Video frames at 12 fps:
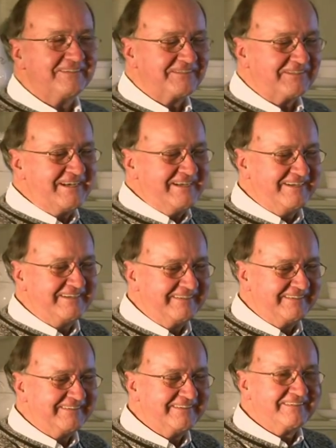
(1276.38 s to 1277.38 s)
a lot,
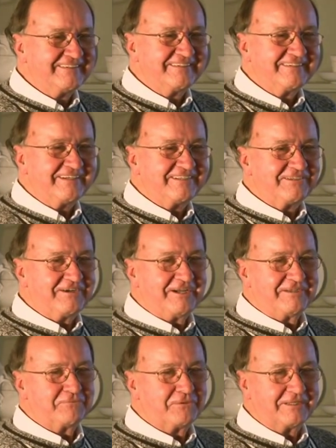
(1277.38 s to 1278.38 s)
a lot
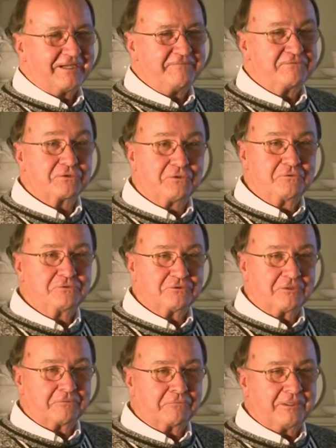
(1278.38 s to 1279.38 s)
of what I've told you
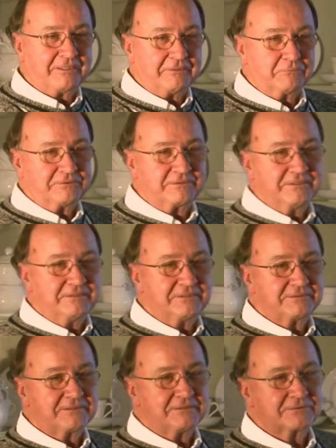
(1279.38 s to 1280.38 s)
already was in
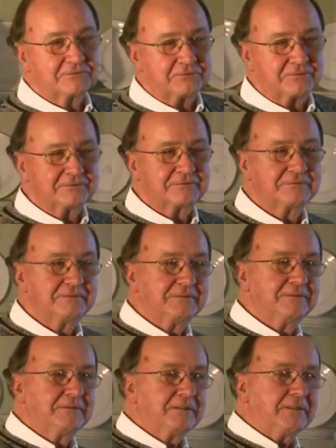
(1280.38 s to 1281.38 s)
this discourse.
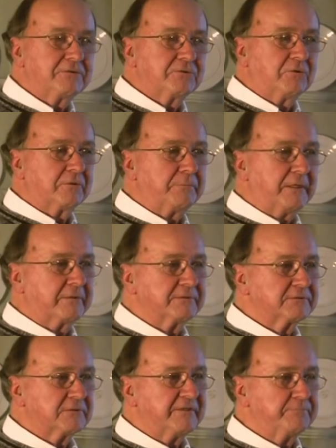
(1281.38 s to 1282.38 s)
It told about
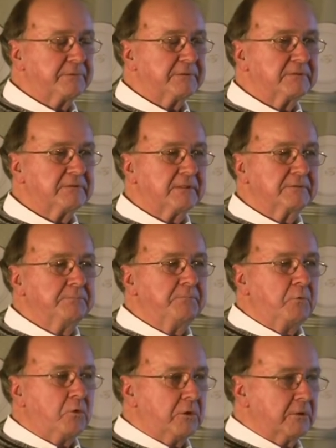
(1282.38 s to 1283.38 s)
his life, but it dug
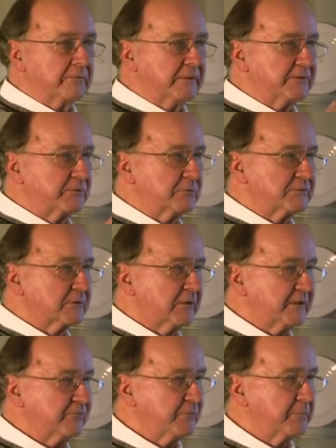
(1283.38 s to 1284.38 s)
more into his
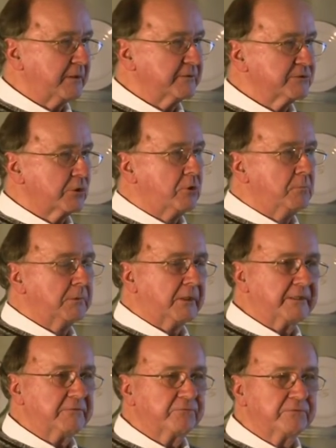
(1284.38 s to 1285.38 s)
life, about his home
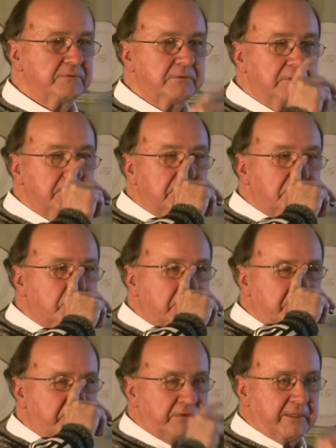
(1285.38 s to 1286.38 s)
life and what
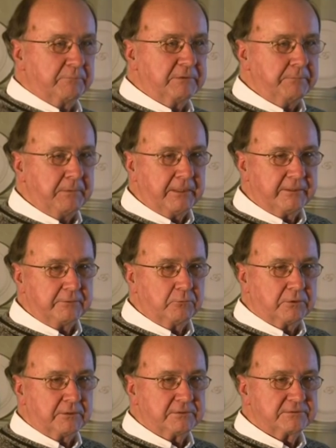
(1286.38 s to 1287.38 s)
a family man he
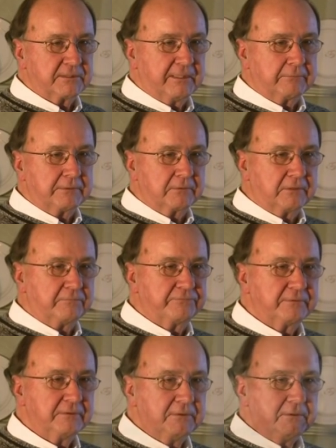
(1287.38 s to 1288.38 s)
was, how he loved.
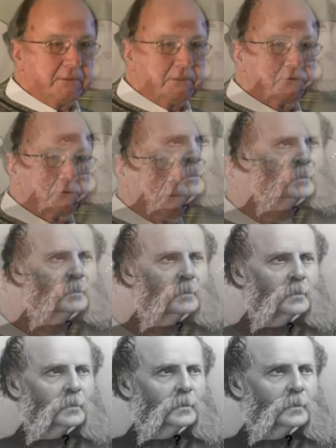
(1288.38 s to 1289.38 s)
His home was
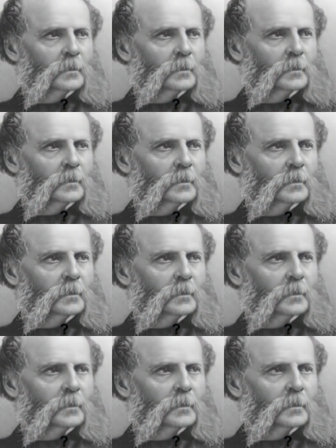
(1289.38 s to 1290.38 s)
open to
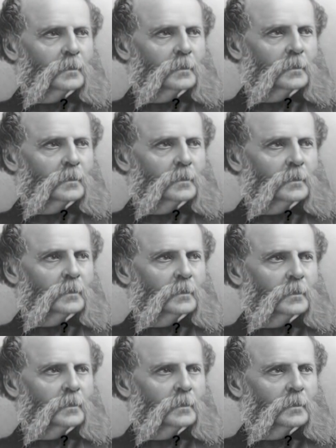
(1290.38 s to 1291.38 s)
everybody. He
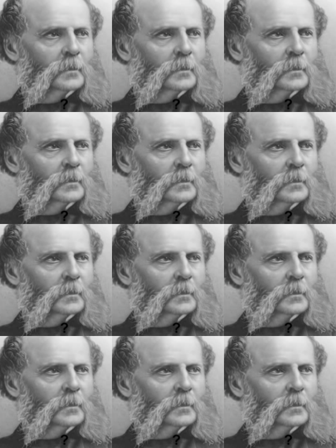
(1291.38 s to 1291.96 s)
could be